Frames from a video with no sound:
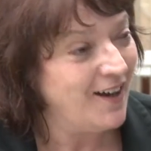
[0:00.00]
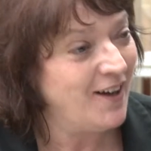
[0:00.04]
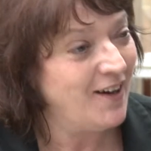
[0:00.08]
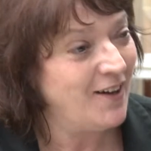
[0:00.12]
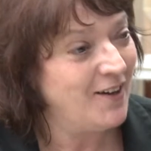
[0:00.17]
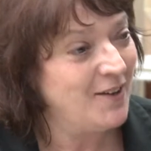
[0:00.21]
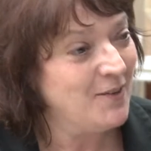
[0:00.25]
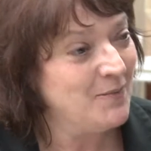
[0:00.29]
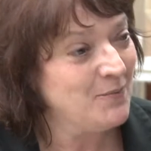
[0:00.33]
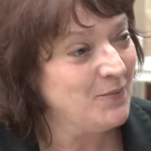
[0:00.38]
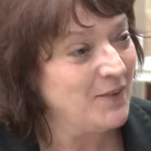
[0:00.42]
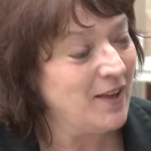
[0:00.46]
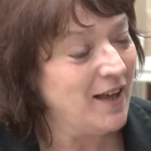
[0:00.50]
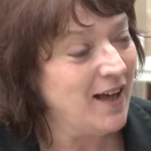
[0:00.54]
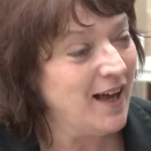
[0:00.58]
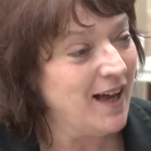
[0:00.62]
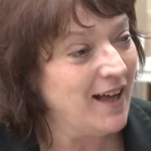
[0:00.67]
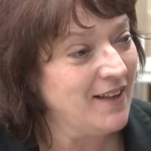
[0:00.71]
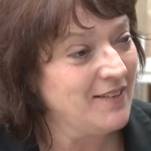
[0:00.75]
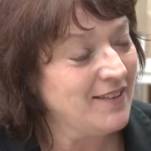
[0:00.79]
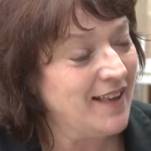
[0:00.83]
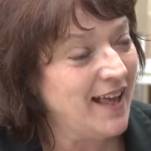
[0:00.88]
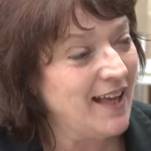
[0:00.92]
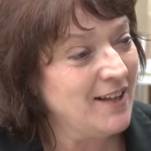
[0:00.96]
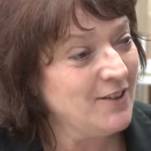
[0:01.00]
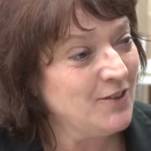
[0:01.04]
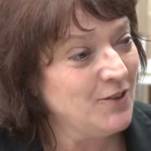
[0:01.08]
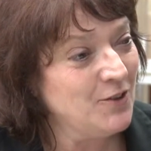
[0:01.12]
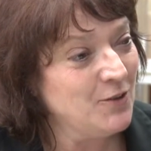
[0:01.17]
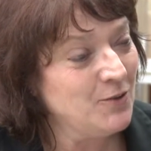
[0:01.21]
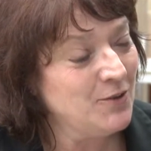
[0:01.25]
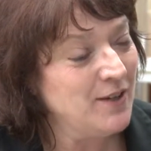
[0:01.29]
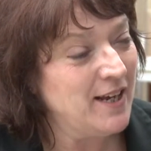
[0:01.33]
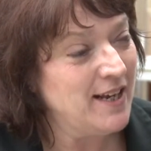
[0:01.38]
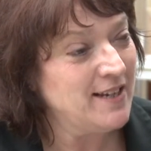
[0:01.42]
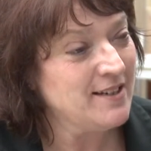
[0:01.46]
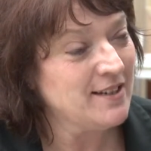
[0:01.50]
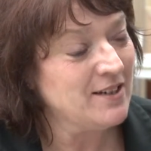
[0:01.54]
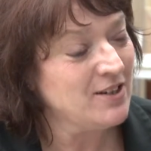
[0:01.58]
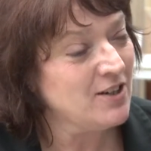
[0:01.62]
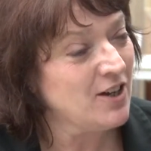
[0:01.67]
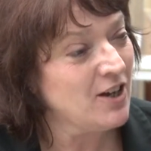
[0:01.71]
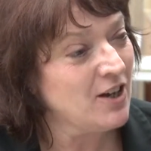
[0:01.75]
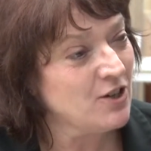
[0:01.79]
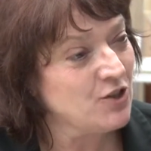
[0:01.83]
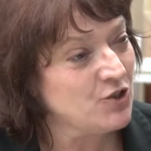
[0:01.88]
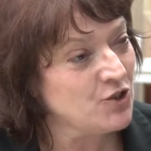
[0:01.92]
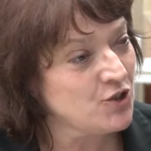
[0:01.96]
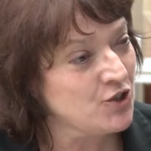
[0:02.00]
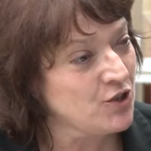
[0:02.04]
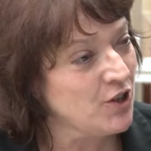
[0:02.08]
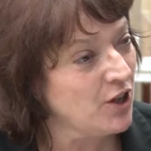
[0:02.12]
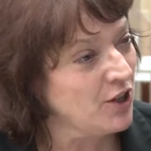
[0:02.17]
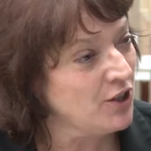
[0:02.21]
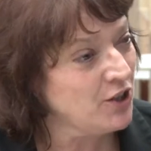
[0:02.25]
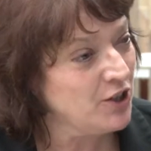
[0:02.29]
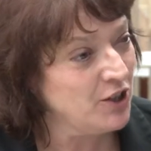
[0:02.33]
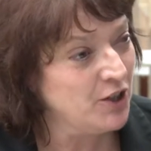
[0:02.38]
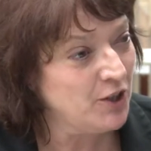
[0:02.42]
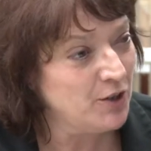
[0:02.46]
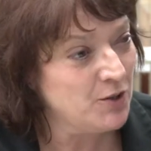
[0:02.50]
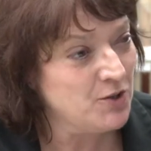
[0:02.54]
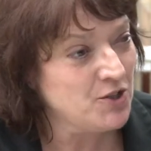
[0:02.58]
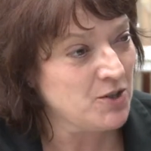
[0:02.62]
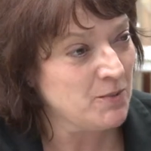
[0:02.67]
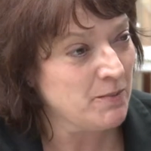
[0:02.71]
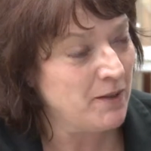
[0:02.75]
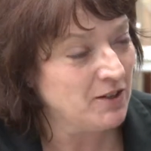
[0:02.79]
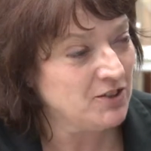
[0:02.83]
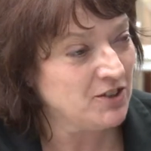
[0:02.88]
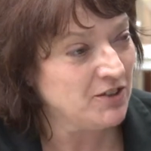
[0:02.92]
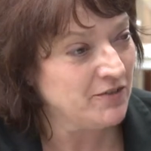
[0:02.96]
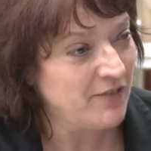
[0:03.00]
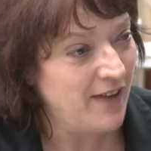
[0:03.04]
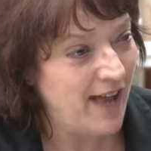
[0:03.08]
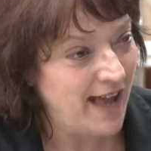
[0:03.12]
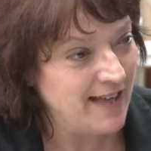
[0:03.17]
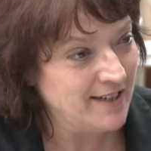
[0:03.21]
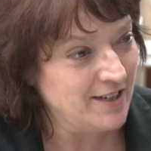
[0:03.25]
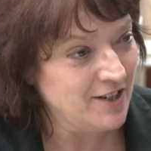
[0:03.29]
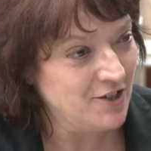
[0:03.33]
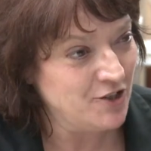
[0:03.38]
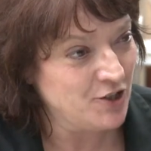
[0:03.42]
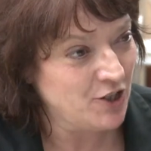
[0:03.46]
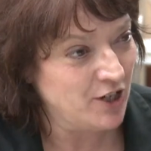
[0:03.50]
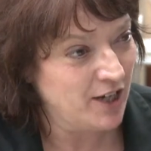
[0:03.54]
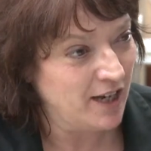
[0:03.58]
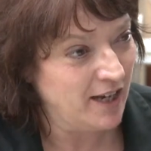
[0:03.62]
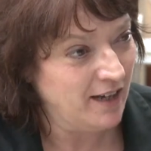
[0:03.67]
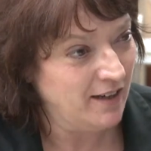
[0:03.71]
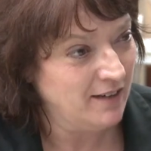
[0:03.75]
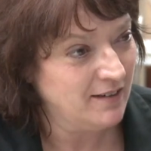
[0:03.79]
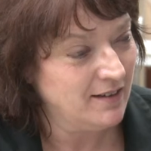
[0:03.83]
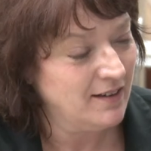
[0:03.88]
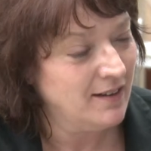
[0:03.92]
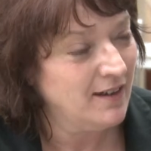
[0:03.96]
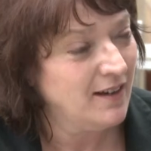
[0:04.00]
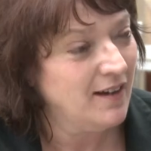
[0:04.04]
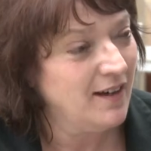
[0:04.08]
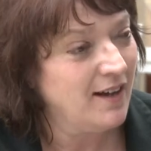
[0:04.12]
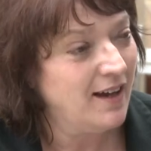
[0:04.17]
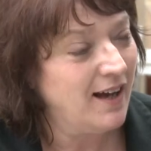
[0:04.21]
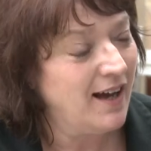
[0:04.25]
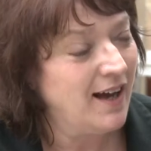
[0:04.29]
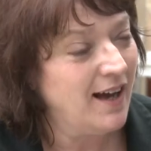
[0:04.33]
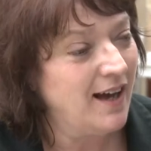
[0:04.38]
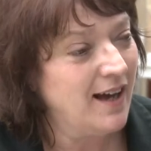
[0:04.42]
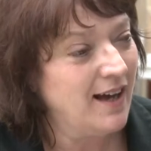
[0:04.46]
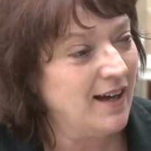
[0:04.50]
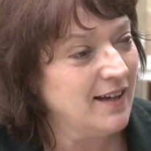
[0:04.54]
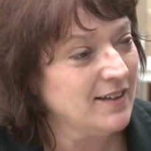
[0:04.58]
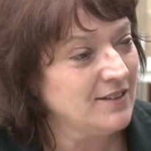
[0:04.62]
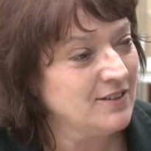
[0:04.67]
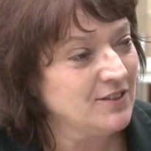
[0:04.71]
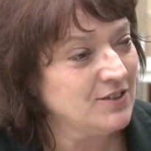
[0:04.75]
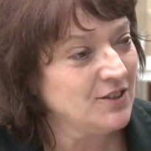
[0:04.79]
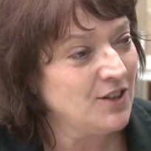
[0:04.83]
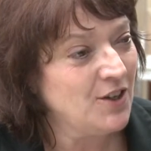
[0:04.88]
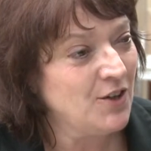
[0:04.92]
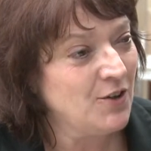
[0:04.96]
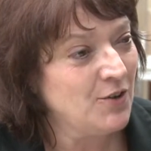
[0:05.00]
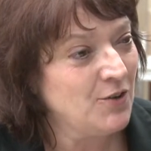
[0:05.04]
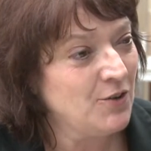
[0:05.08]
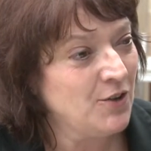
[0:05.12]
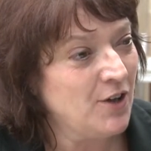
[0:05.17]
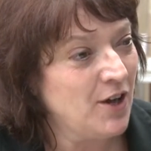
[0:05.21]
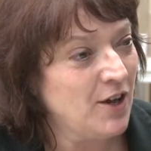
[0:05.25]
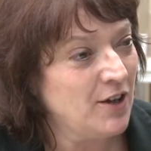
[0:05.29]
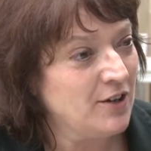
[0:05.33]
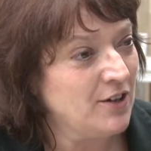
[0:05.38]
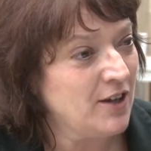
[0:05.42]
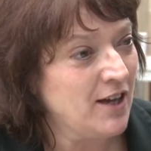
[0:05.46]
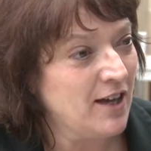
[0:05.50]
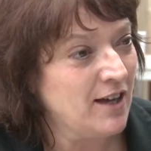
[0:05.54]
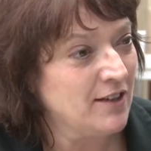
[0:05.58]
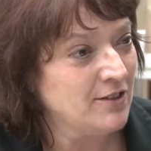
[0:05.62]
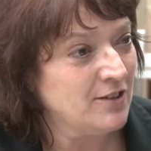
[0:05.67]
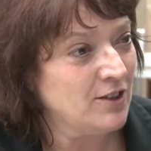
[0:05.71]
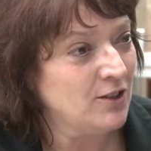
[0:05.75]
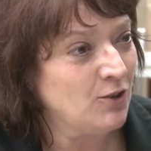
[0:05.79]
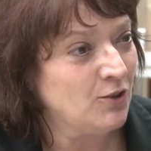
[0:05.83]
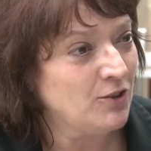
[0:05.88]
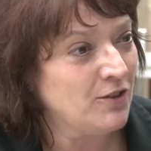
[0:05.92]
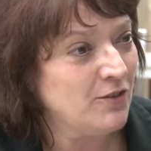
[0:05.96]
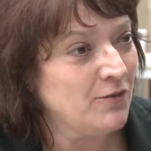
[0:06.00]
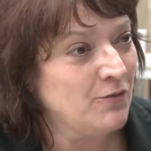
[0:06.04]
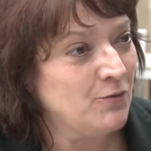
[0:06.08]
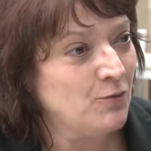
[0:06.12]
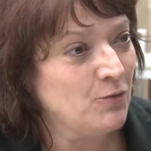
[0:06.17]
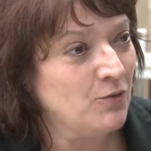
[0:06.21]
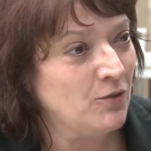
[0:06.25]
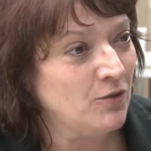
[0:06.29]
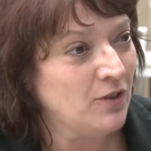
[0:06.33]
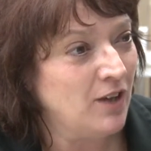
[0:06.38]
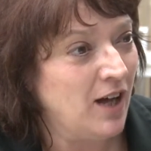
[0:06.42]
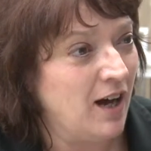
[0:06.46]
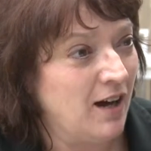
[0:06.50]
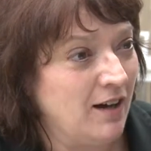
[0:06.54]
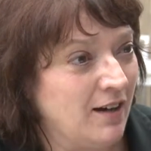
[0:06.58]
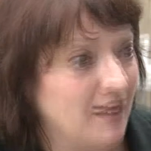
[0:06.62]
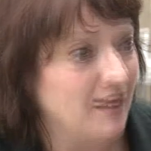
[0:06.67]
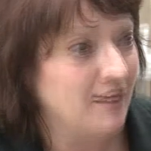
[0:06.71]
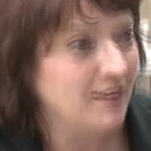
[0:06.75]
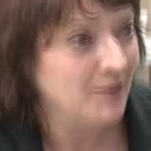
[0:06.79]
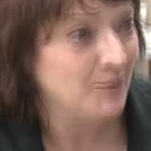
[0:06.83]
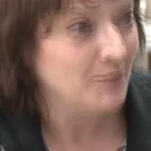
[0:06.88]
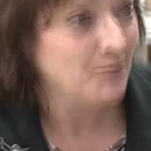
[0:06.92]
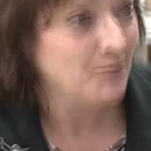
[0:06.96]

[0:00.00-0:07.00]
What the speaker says: And then you need a huge amount of energy and a lot of luck.